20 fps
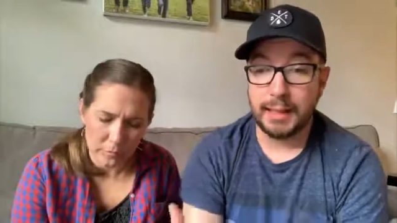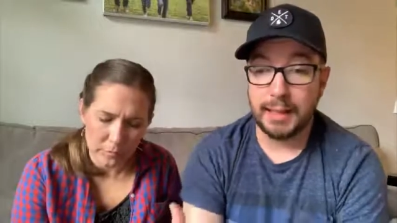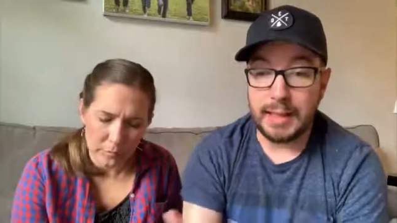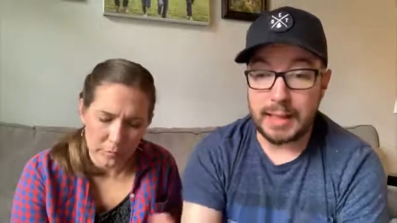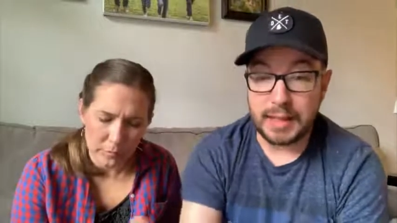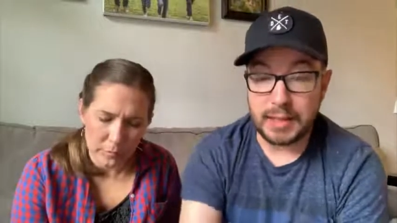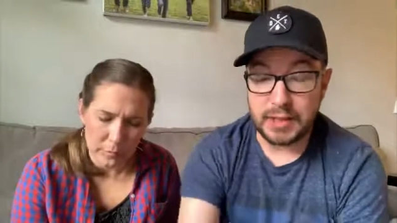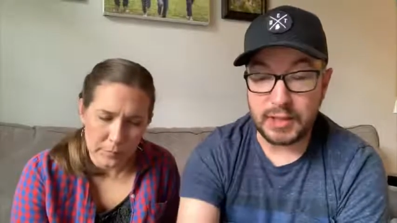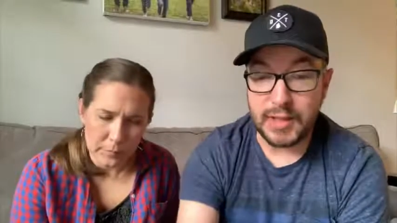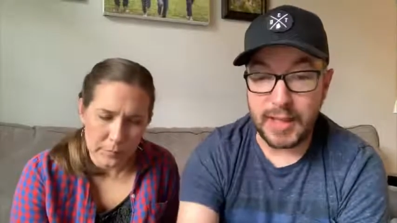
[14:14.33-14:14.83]

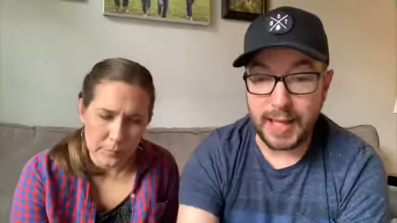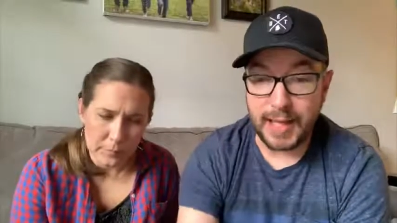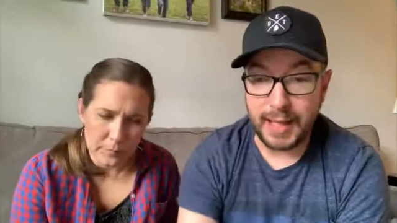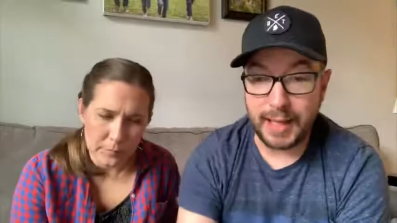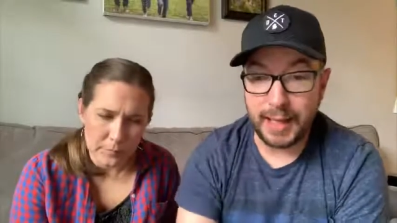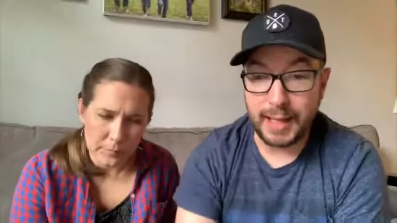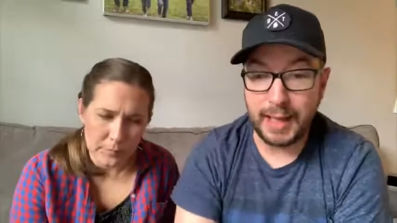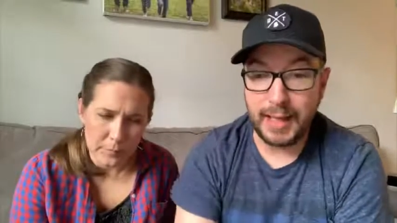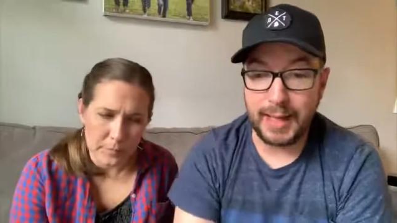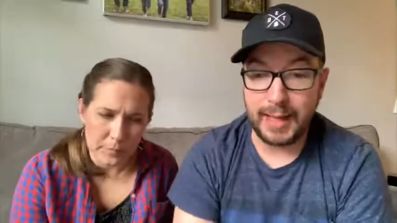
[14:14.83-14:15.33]
Speaker 1: each
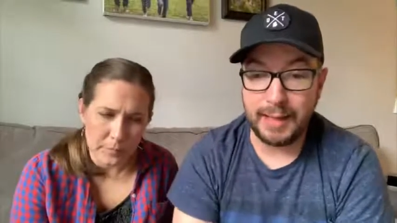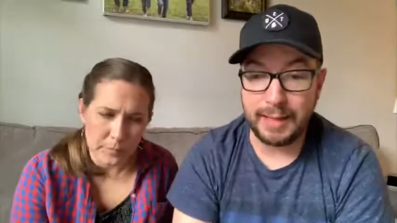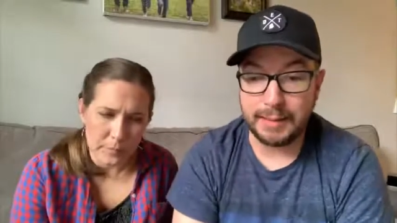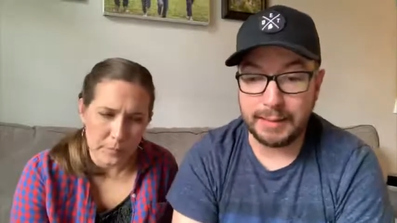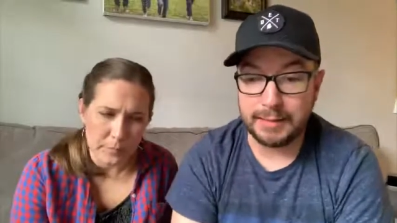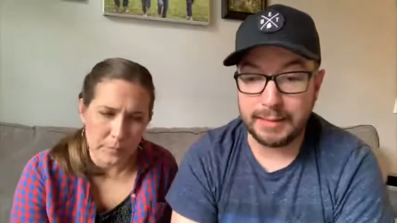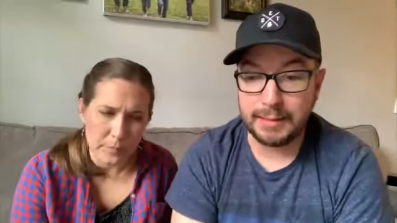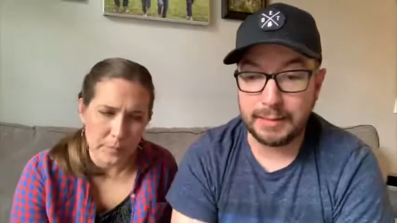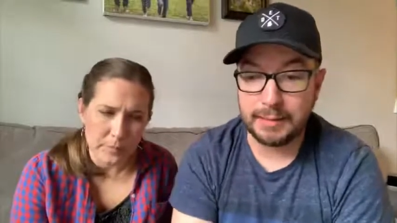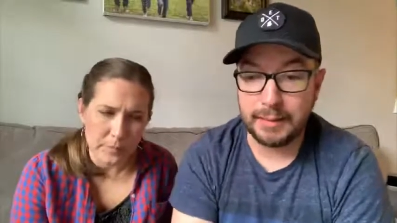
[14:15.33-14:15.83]
day
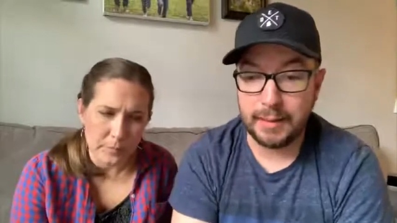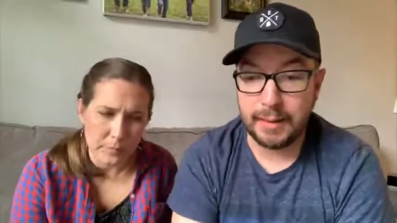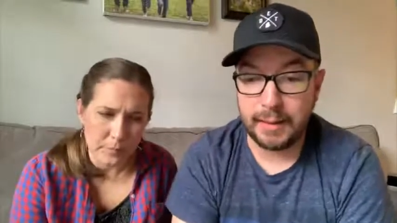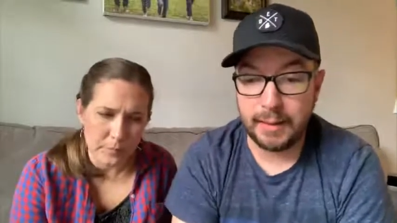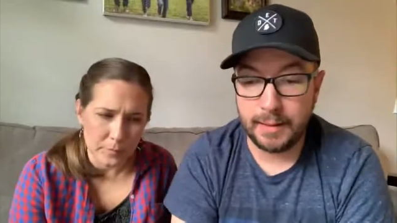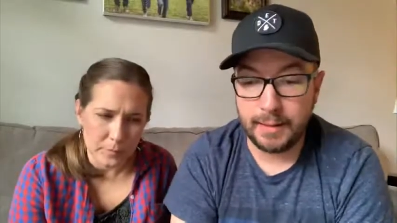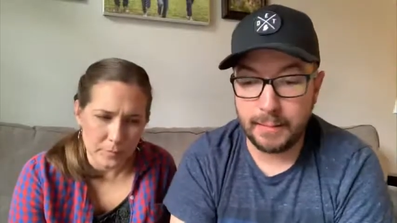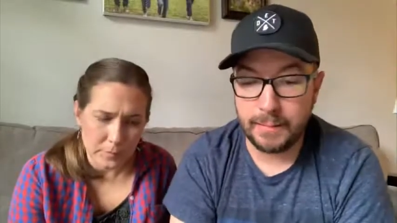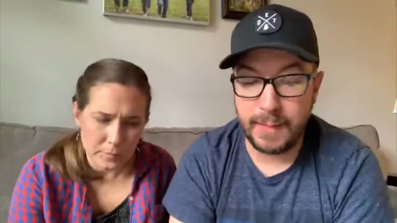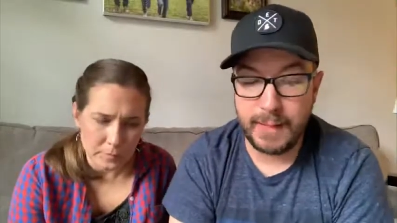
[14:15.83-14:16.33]
as,
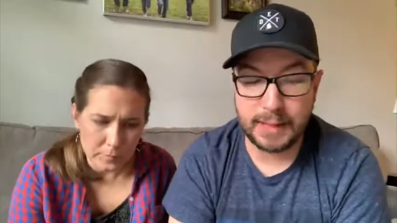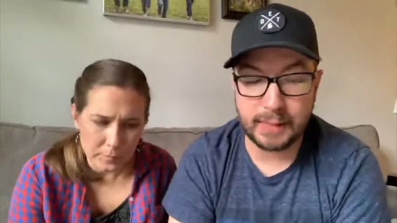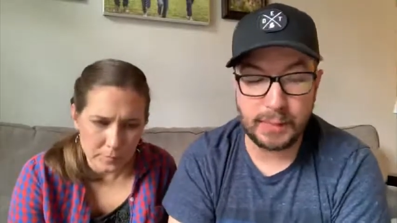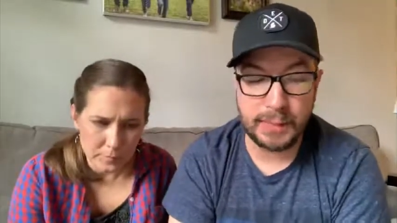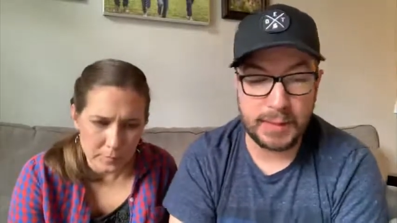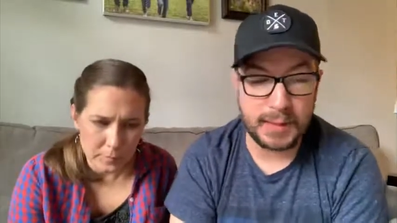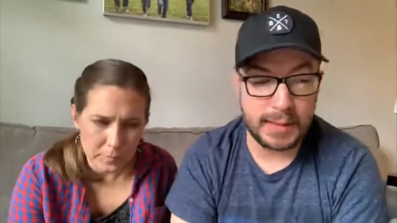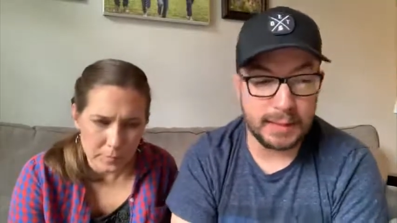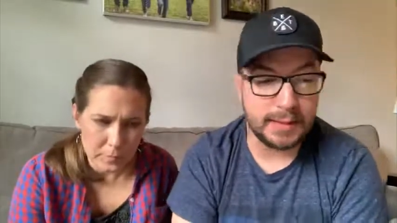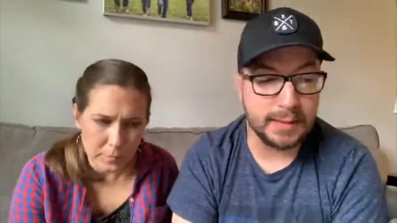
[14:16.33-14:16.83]
um,
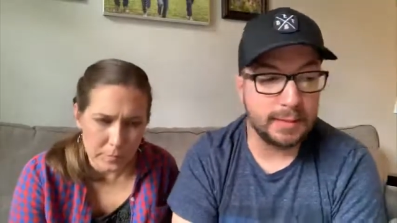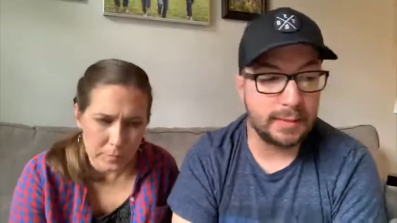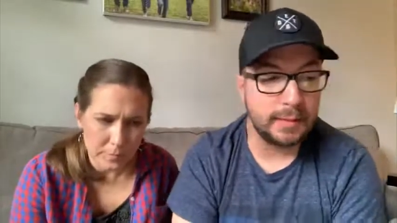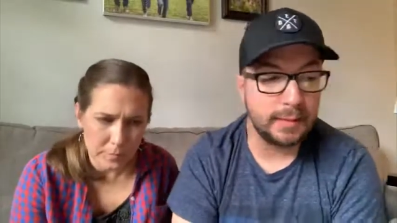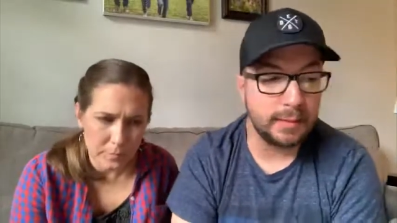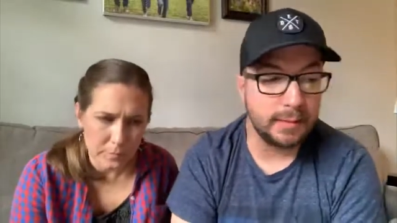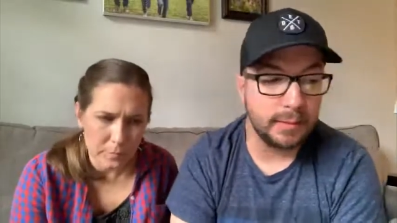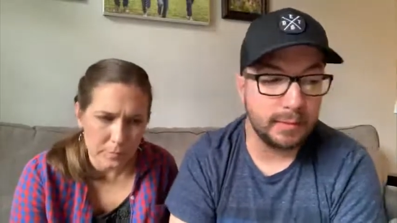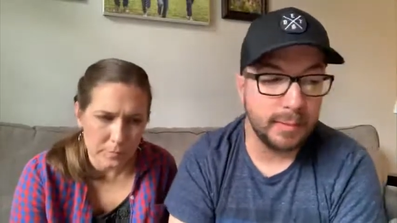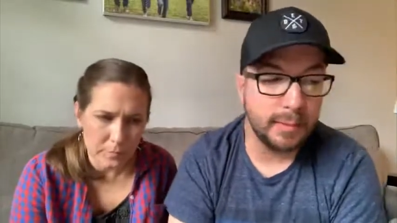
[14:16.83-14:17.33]
as we need
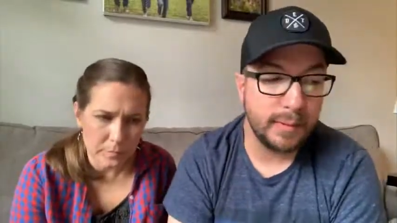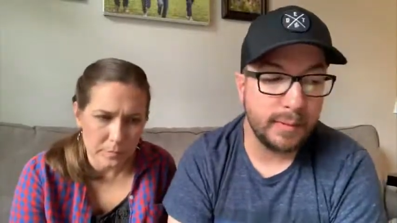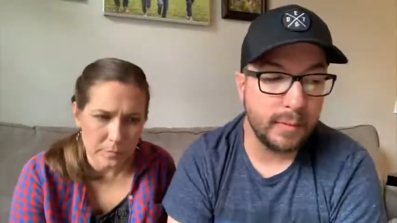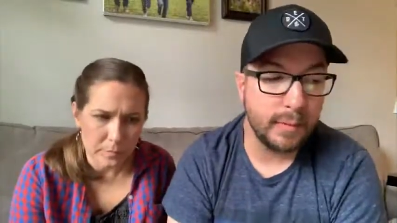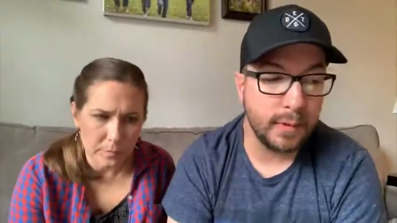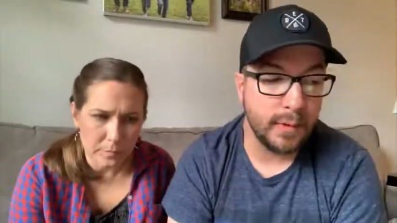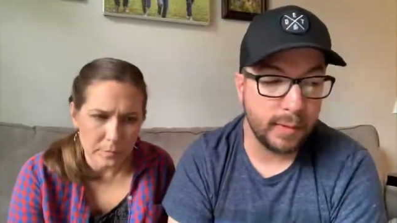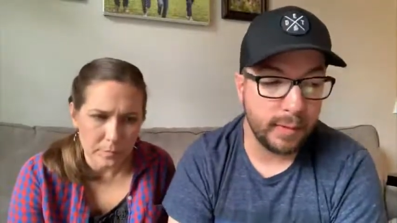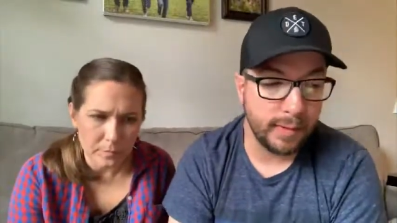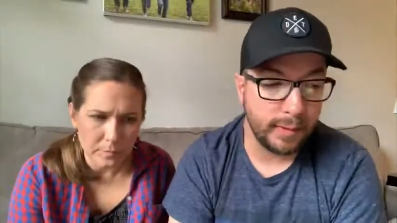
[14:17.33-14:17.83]
to
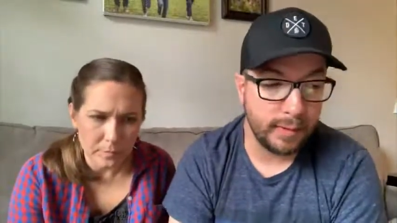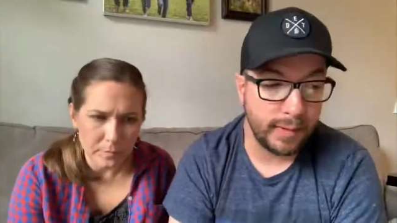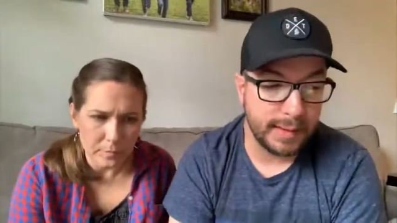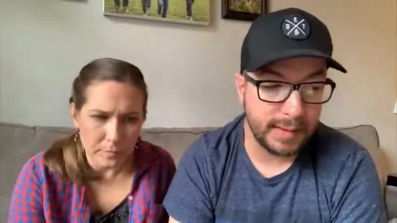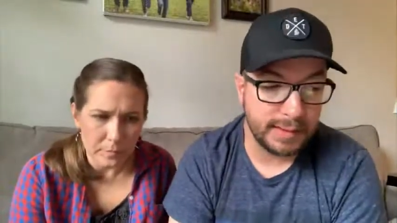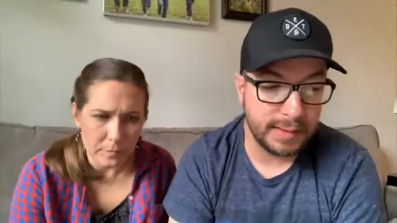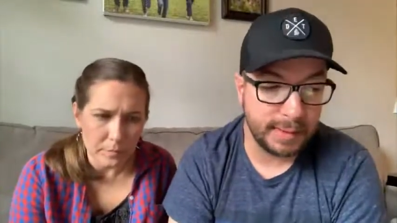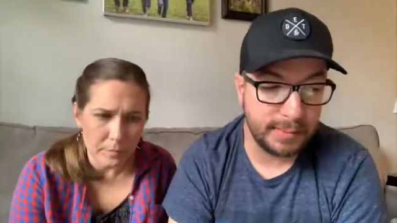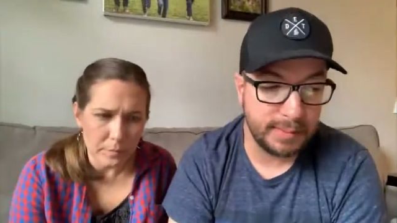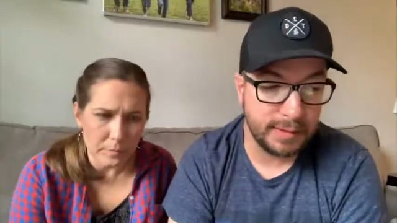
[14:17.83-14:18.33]
move forward with
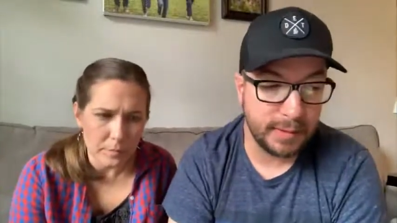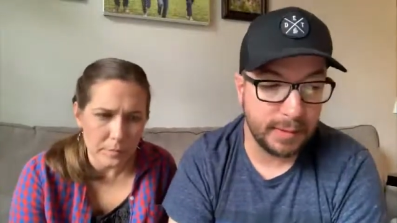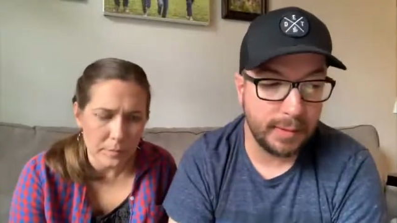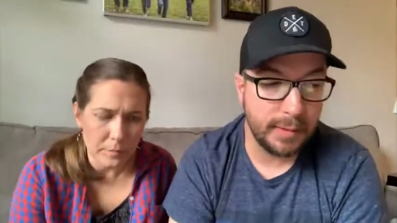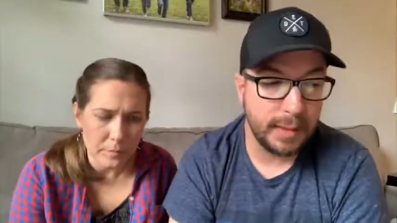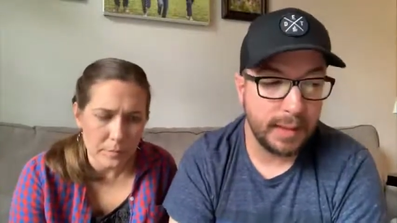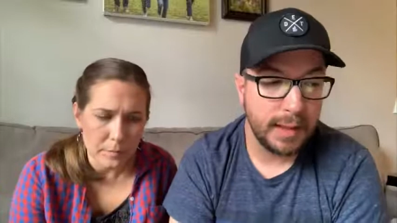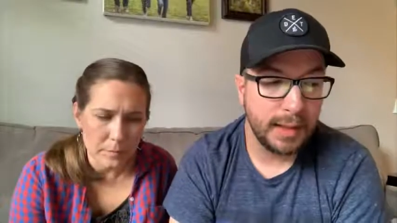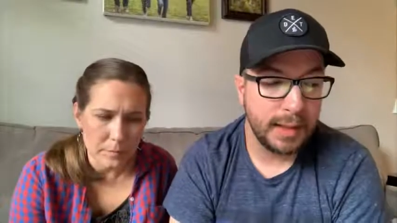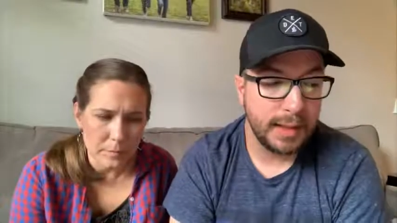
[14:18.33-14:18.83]
wisdom.
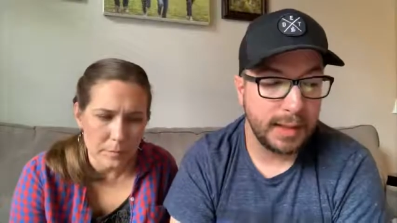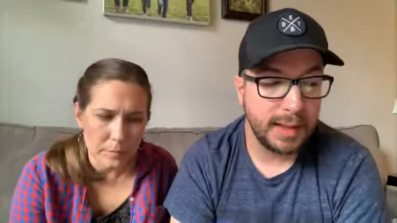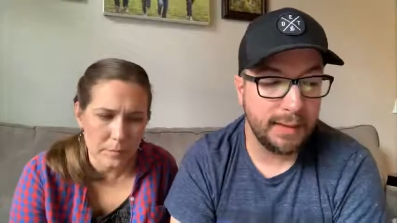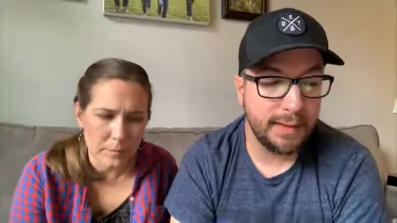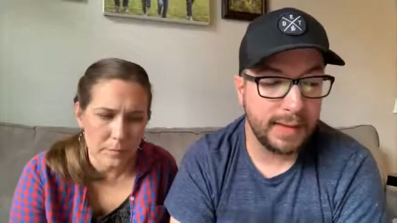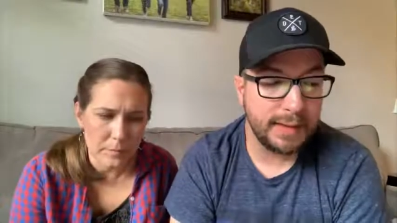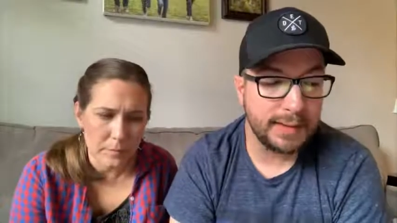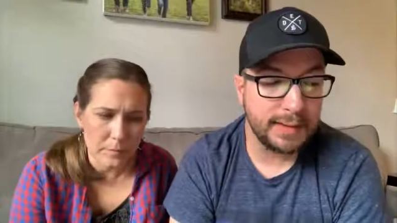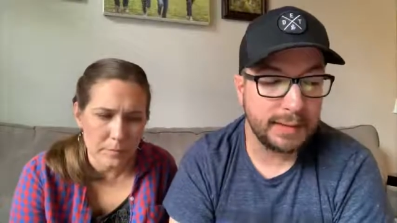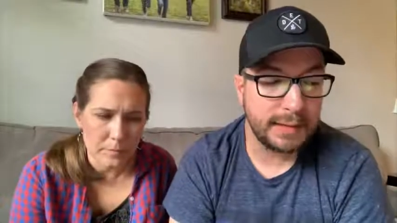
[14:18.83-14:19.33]
So,
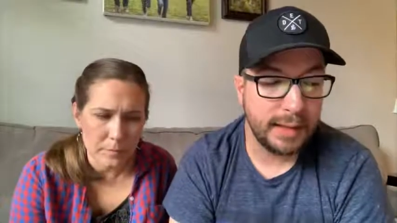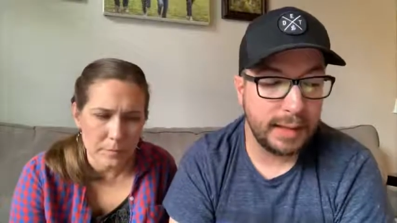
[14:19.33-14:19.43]
give us